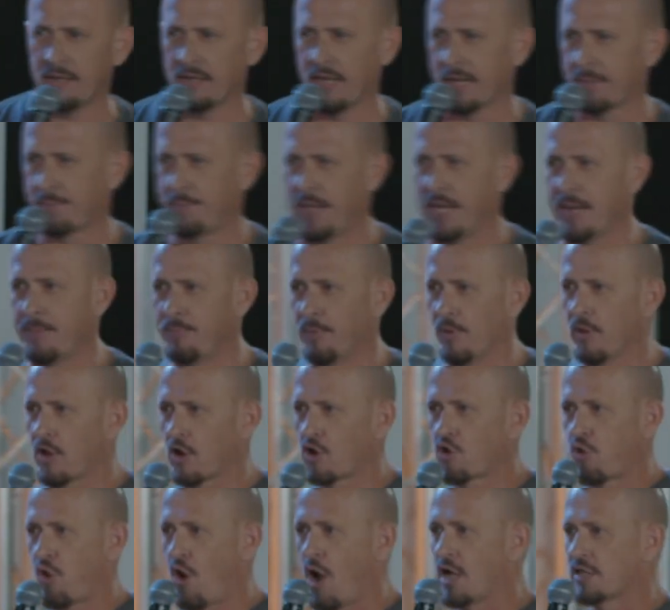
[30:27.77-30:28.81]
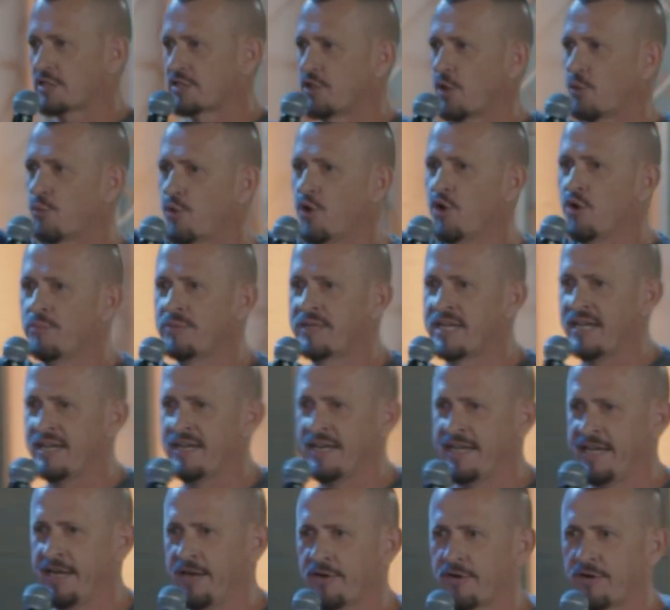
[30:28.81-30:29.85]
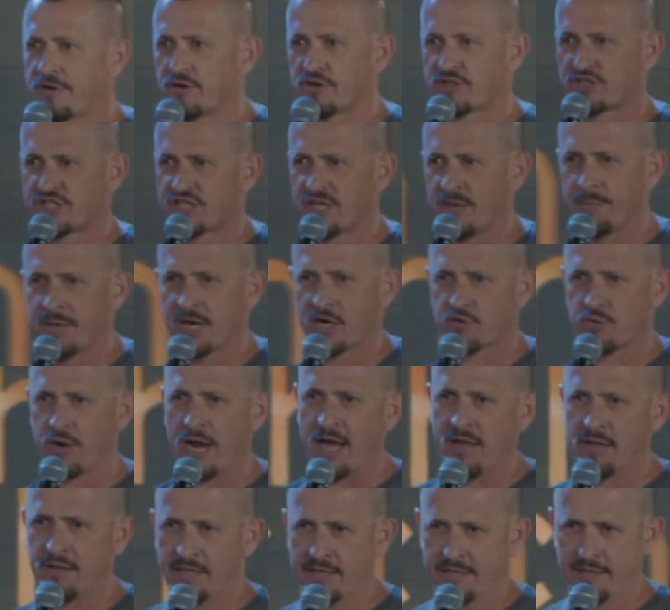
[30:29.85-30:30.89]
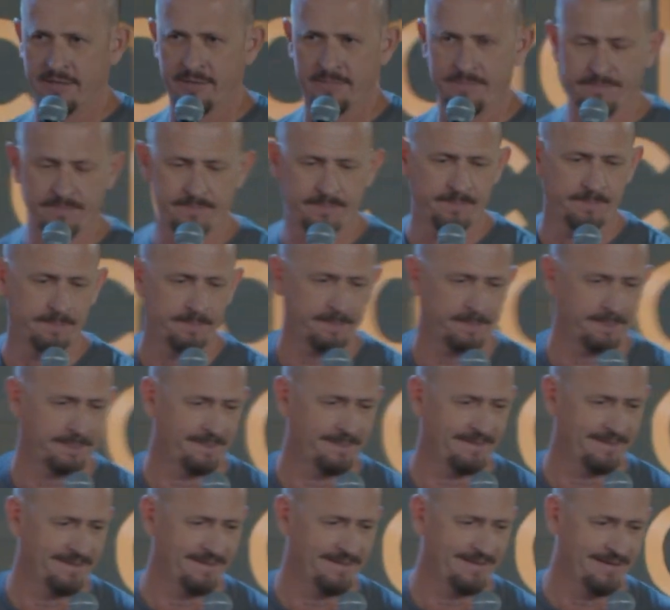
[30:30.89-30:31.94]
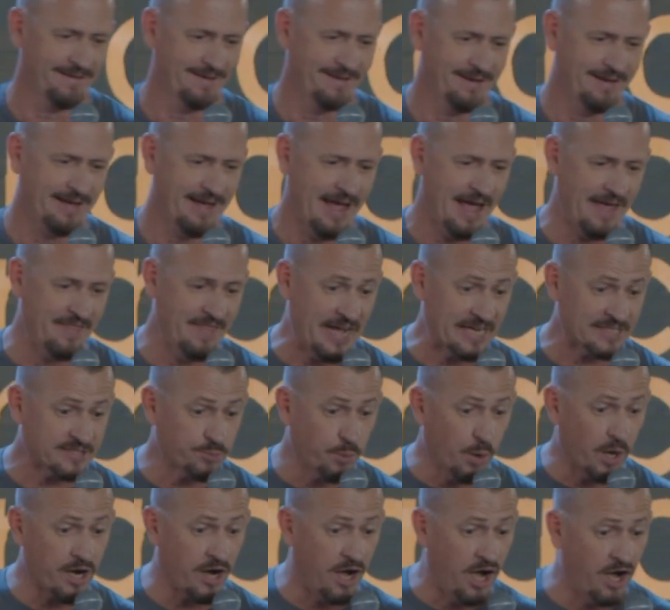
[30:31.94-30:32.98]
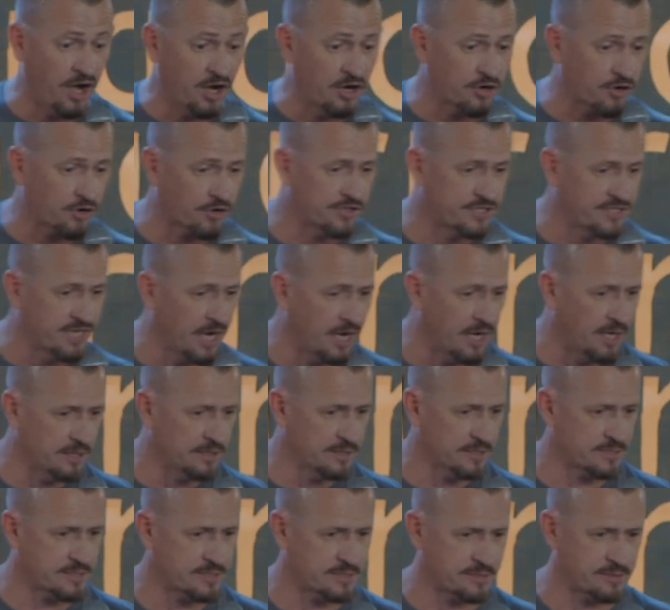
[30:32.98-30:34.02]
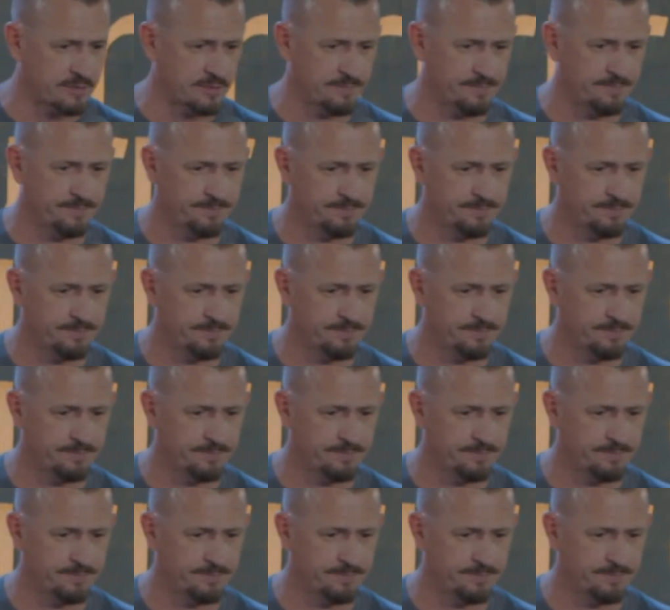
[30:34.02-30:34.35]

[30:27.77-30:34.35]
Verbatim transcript: Like people across the room can hear your stomach growling. And that's what hunger does.